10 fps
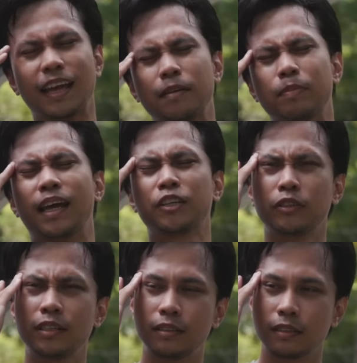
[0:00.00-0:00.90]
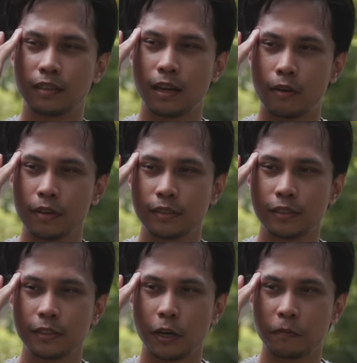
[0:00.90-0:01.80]
Hey, but actually the current
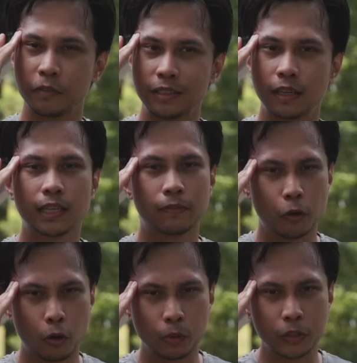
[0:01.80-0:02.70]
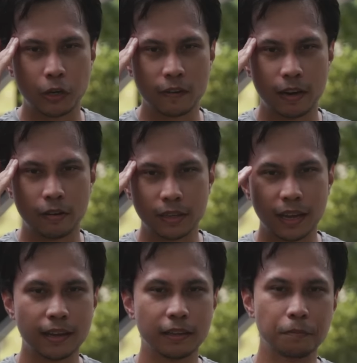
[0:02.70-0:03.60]
C R V does have an all-wheel drive variant,
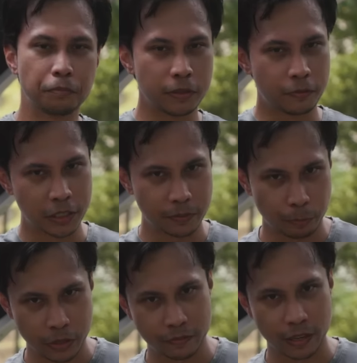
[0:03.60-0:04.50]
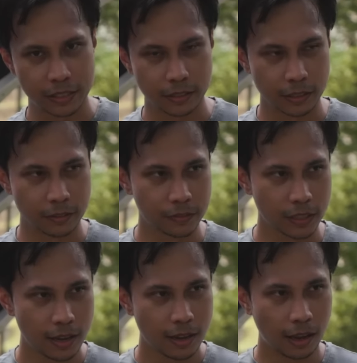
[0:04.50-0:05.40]
and the previous pre-facelift
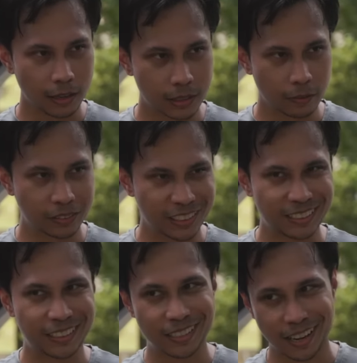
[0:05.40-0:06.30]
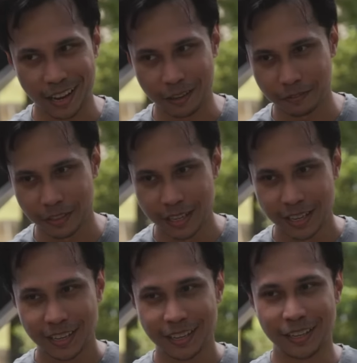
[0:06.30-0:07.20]
X seventy did have
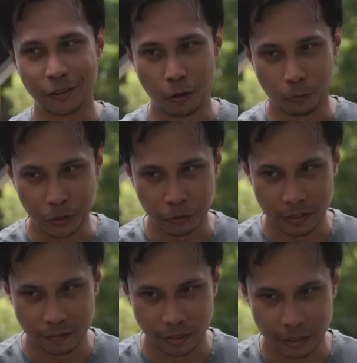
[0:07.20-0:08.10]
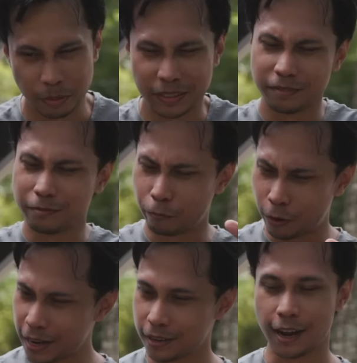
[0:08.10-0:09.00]
an all-wheel drive variant. But
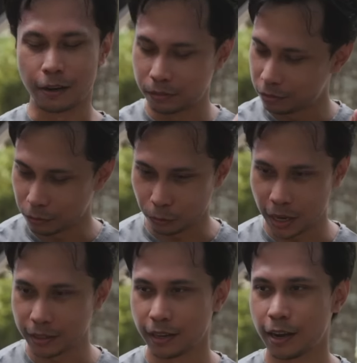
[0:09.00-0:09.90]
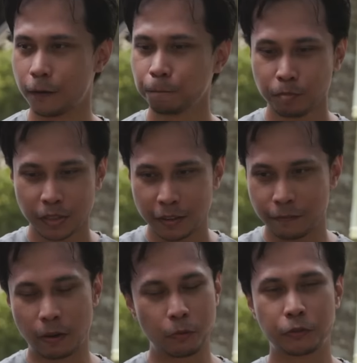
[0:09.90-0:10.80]
right now, right now,
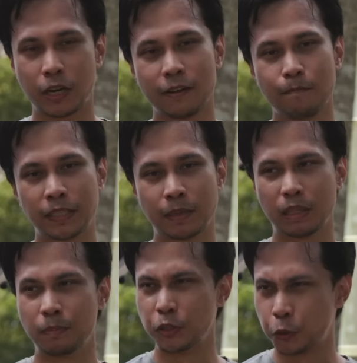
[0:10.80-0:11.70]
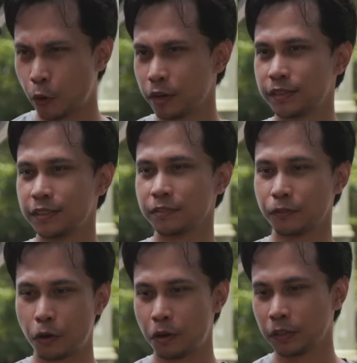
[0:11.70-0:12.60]
front-wheel drive makes up the majority
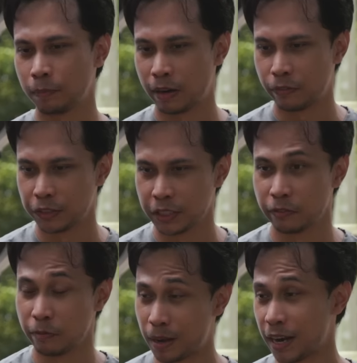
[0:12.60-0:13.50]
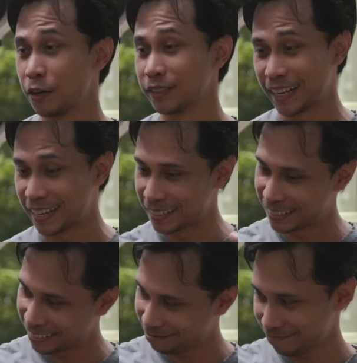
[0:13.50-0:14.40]
of all the preferences for buyers,
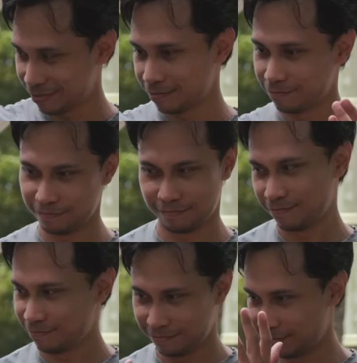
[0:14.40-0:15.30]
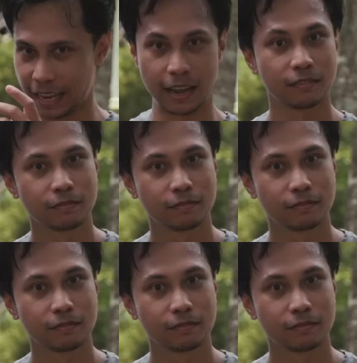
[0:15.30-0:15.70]
and yeah.